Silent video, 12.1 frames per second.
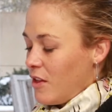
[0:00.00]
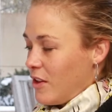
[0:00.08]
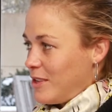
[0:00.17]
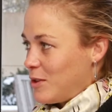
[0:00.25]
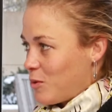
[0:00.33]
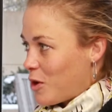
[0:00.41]

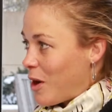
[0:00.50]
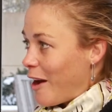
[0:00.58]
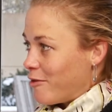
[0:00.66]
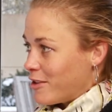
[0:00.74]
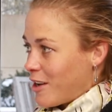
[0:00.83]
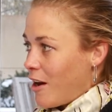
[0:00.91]
this is what you
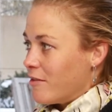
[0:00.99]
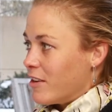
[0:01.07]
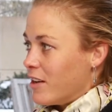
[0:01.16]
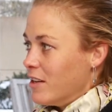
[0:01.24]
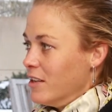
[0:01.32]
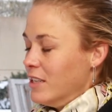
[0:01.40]
have to
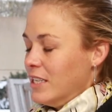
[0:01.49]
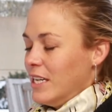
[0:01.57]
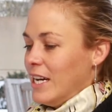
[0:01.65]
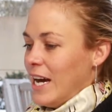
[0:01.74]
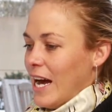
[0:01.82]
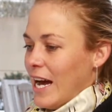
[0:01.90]
cover,
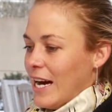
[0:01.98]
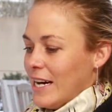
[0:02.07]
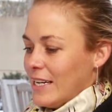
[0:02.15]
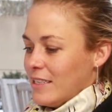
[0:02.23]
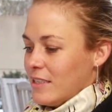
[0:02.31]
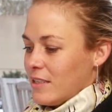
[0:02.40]

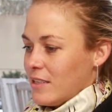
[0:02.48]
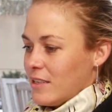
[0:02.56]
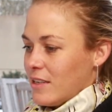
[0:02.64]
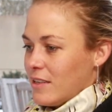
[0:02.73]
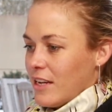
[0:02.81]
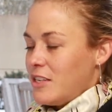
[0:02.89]
and
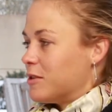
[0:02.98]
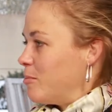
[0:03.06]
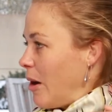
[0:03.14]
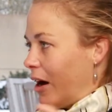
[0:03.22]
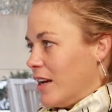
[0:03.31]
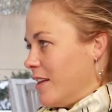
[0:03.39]
they just
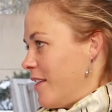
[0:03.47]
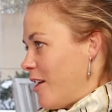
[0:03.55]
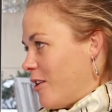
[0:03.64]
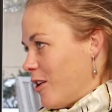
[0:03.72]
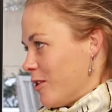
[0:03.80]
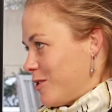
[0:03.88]
pile in
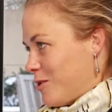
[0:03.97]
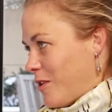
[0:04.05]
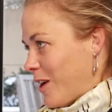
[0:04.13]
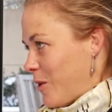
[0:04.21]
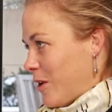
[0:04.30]
there and ask the right